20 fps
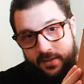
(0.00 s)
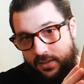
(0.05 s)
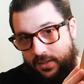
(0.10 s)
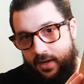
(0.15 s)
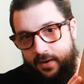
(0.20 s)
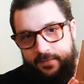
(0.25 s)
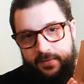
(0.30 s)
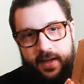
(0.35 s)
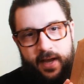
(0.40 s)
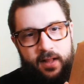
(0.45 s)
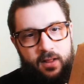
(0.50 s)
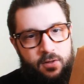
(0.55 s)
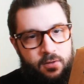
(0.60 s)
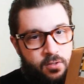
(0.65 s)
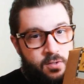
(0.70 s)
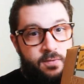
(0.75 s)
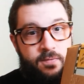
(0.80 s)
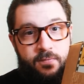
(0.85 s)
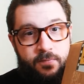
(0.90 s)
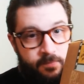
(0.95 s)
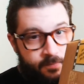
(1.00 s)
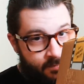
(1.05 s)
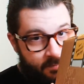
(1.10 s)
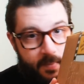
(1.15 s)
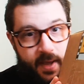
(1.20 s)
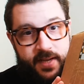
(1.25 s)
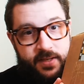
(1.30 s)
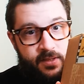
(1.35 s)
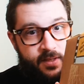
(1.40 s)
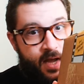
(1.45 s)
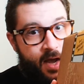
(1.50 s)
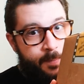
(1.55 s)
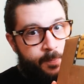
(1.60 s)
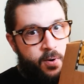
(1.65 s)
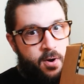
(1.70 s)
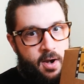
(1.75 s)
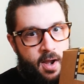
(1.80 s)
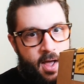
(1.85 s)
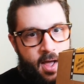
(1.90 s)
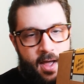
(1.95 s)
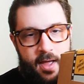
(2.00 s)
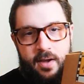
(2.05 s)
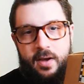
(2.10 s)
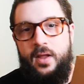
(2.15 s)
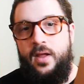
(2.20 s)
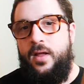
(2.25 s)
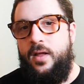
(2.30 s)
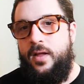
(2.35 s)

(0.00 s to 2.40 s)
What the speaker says: stuff that looks messed up or not.